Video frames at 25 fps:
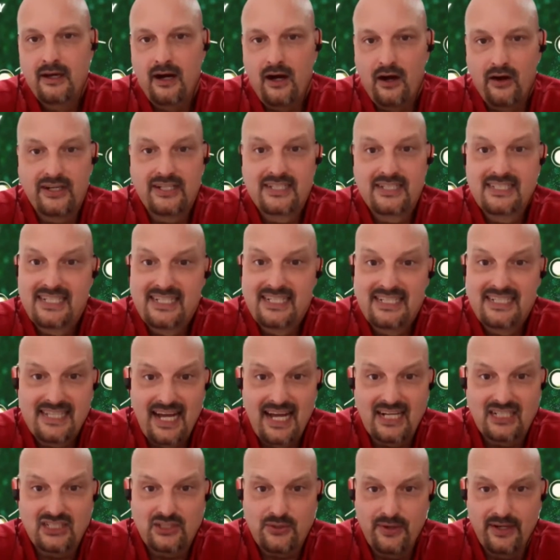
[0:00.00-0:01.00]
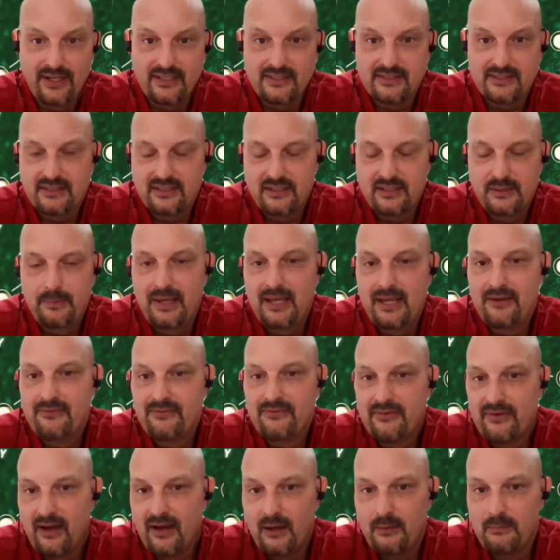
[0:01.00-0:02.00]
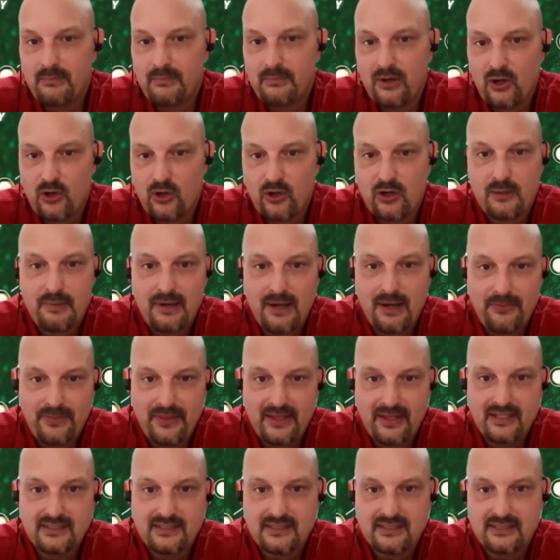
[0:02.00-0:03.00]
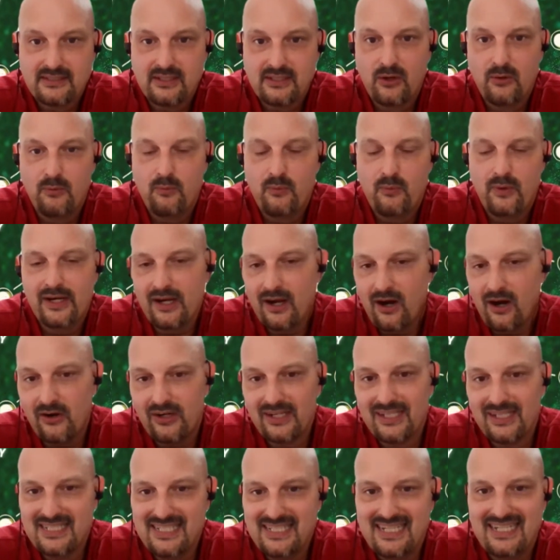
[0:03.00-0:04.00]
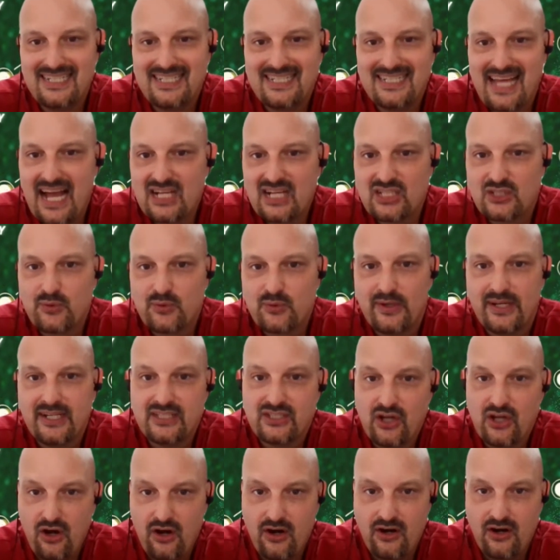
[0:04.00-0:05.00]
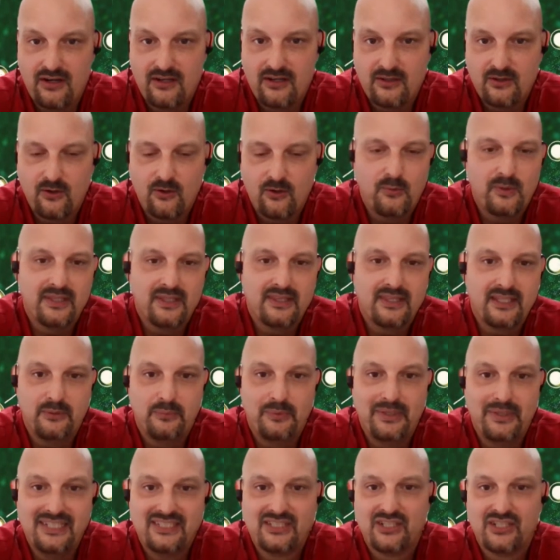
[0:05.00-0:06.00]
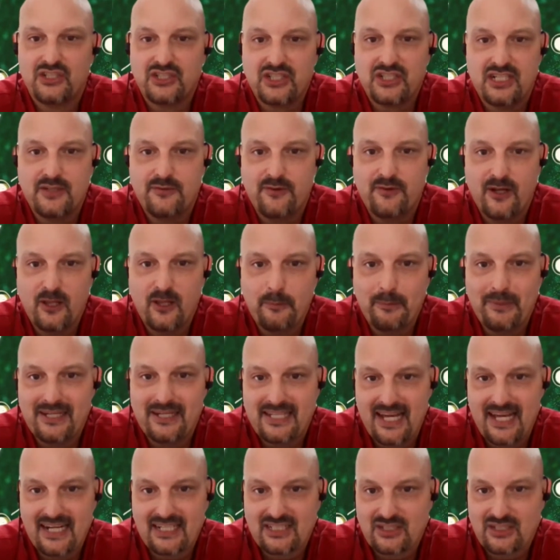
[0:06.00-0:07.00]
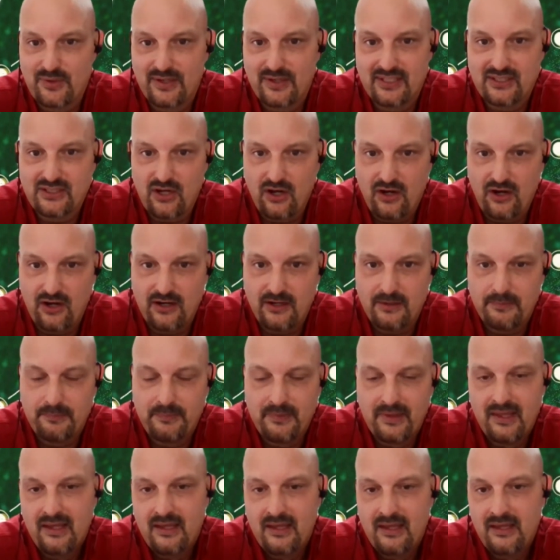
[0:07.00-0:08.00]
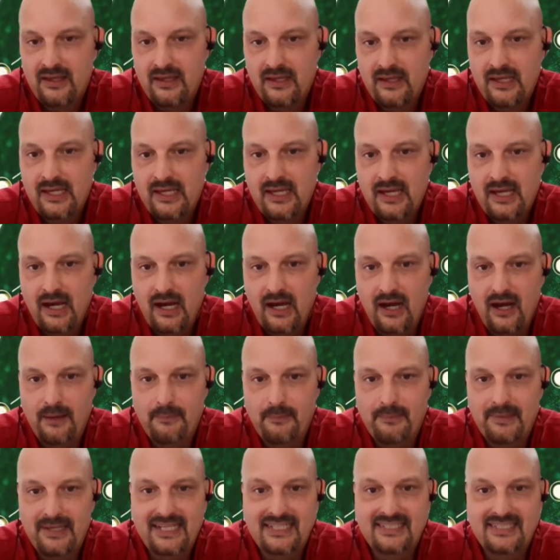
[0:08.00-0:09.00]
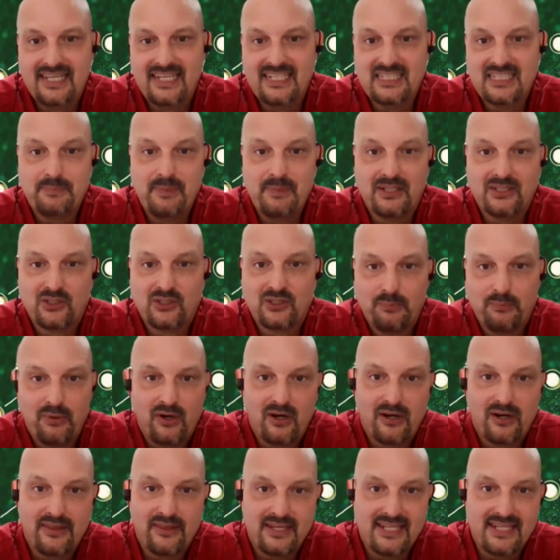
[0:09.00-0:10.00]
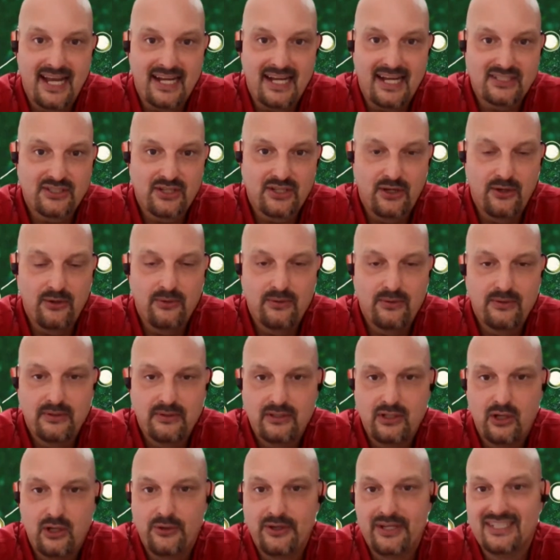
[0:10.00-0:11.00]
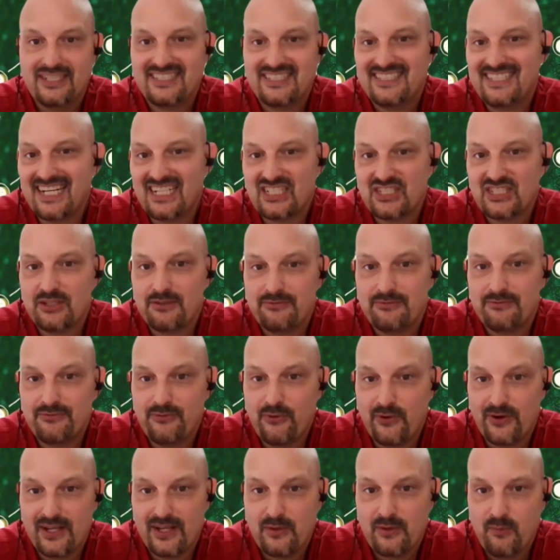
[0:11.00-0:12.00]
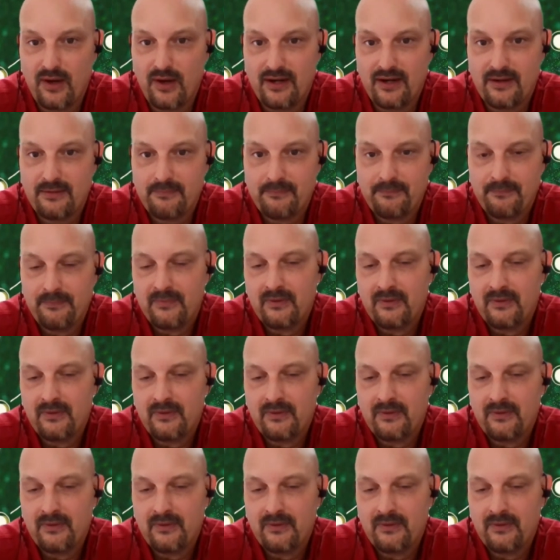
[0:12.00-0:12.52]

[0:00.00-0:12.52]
R&D tax credits. You may have heard about this. So what R&D tax credits are, or what the research and development tax credits are, is a special part of the tax code known as Section 41.